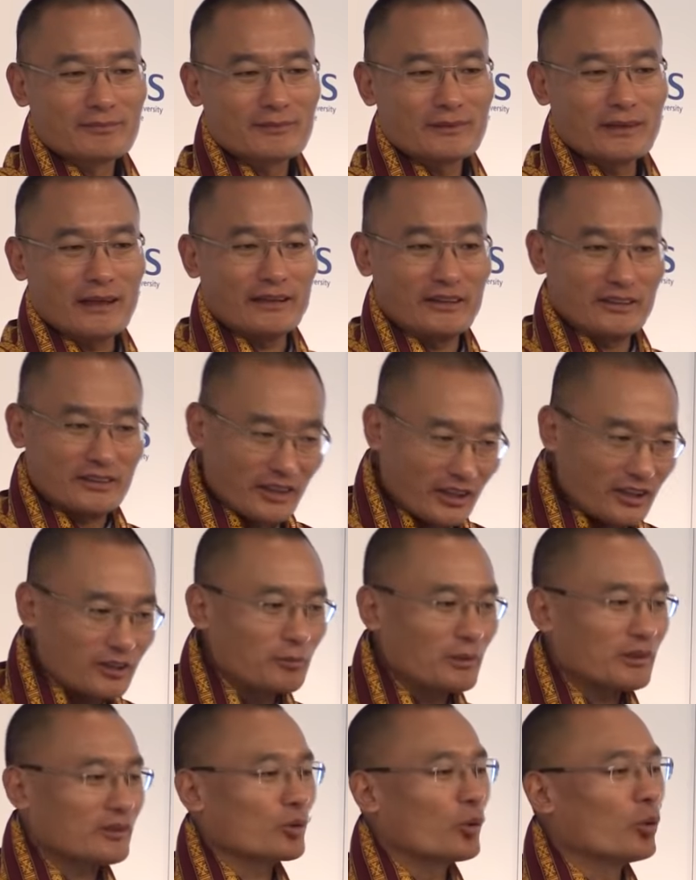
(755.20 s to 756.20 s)
And the king
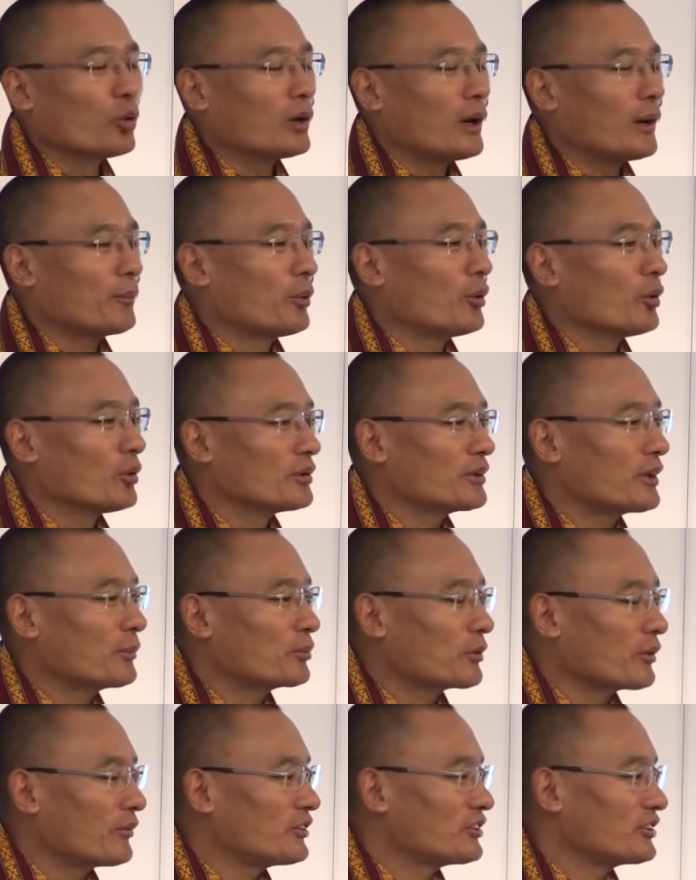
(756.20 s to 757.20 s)
must uphold the
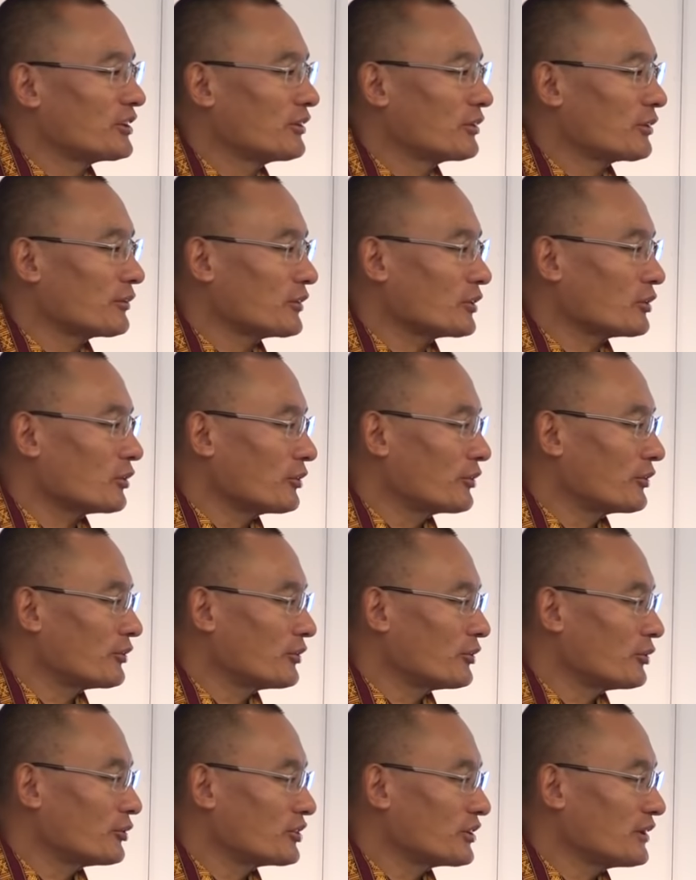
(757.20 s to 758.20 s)
provisions of the
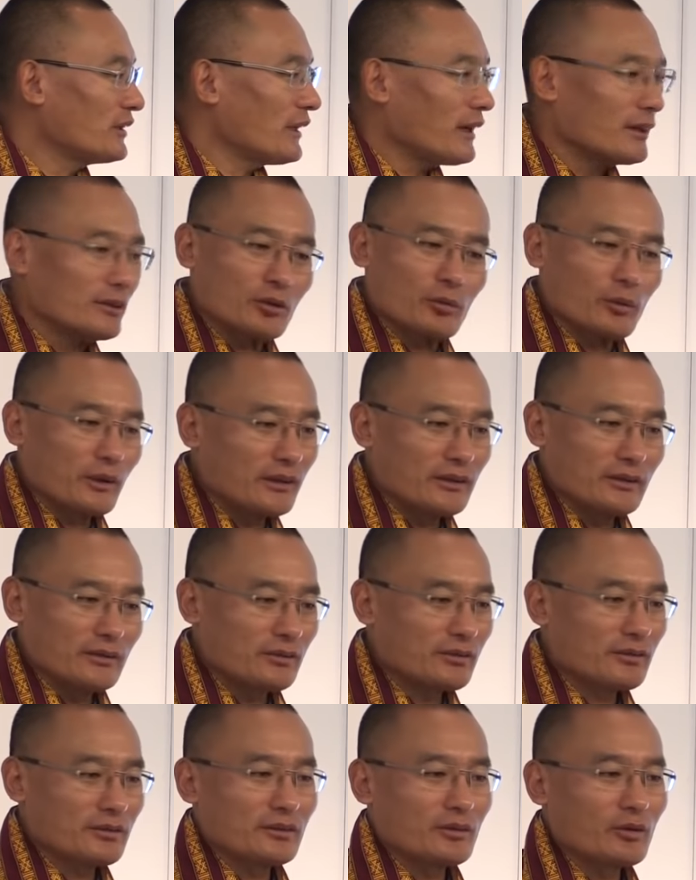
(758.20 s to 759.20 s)
constitution,
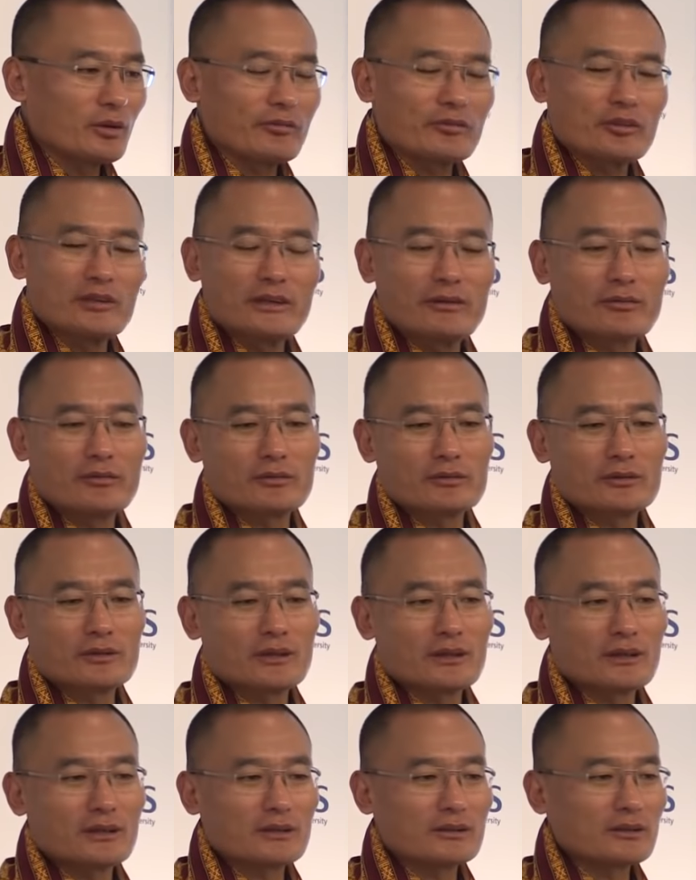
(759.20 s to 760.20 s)
otherwise you have to leave
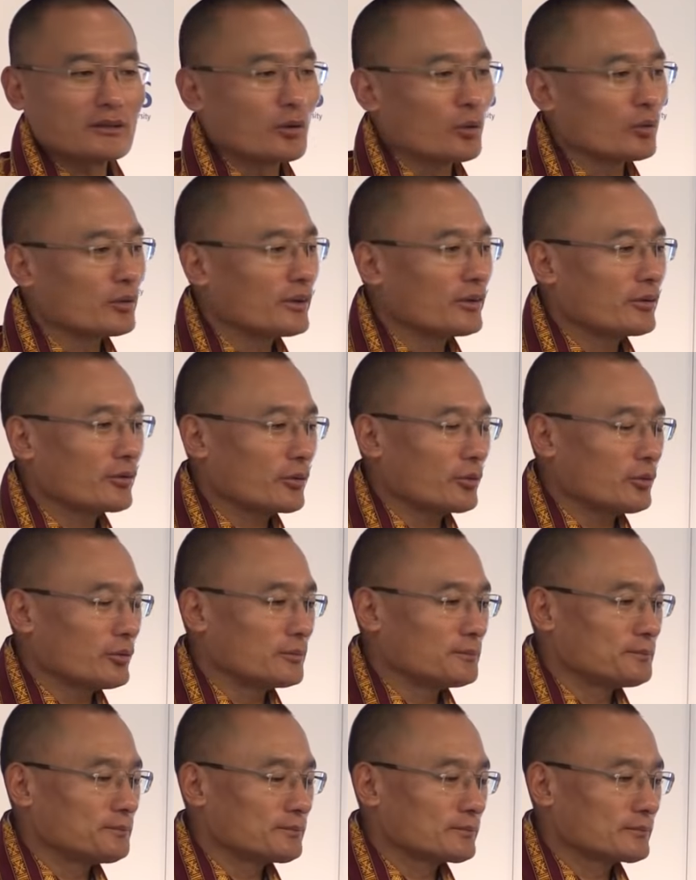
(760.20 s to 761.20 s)
the golden throne,
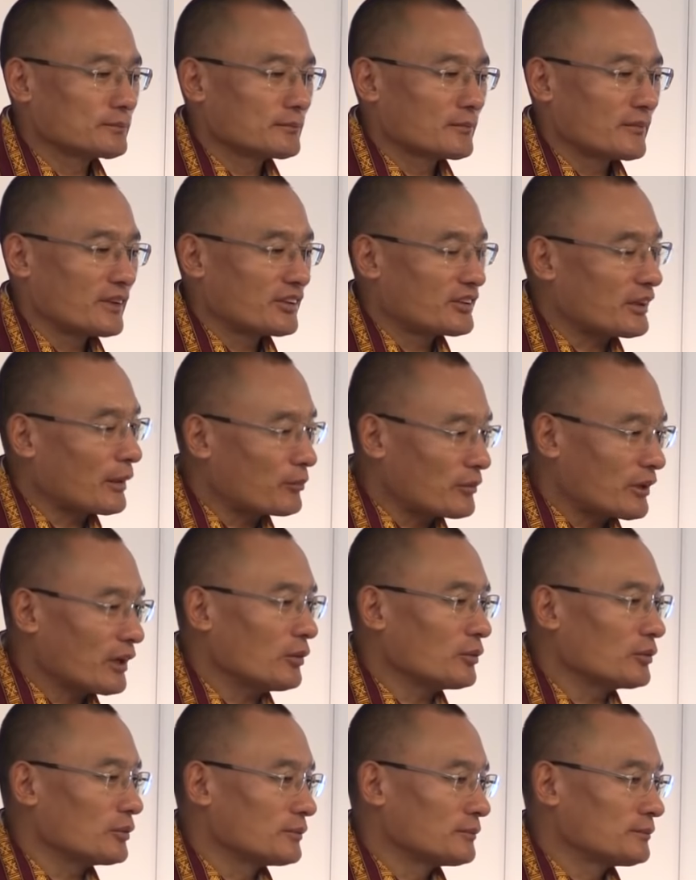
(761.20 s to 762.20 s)
step
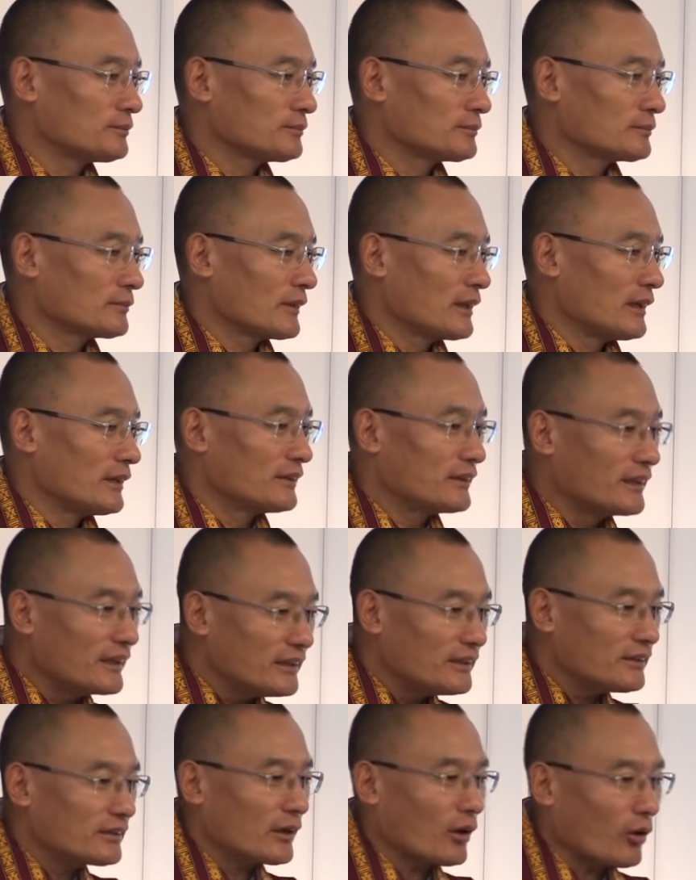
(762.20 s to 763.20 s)
down.
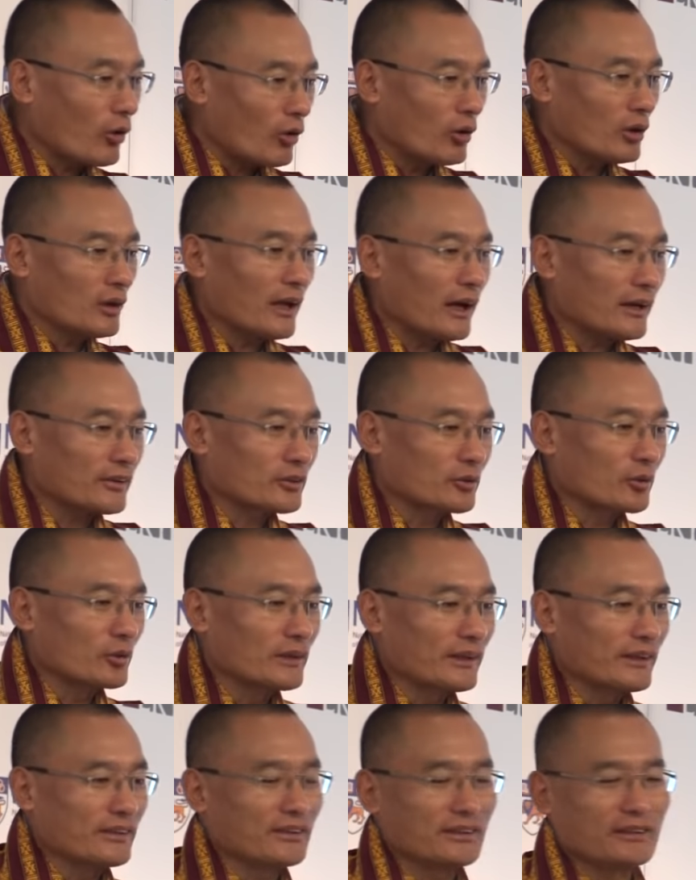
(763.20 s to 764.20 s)
These are all
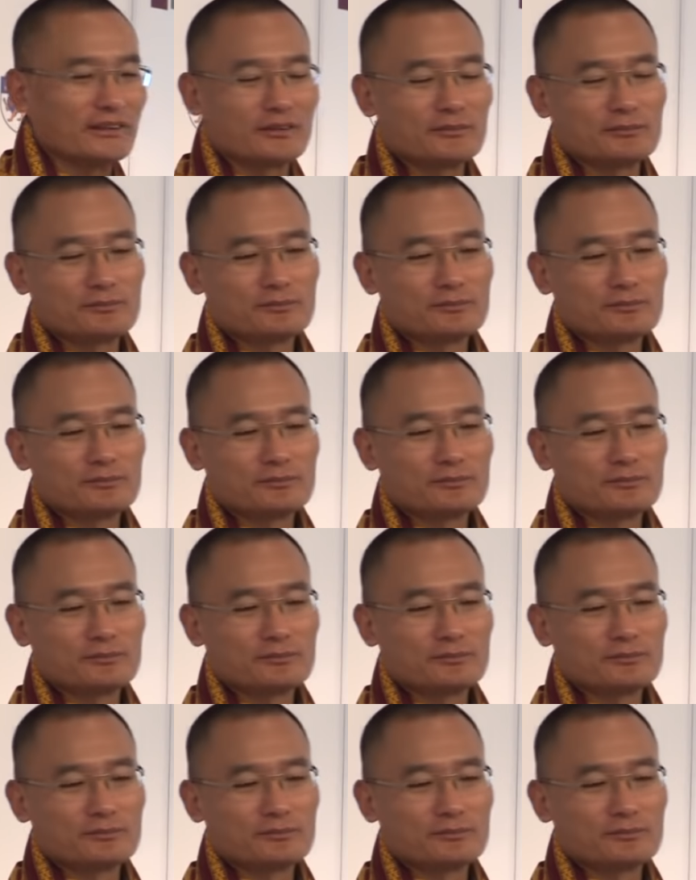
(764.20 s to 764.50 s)
articulated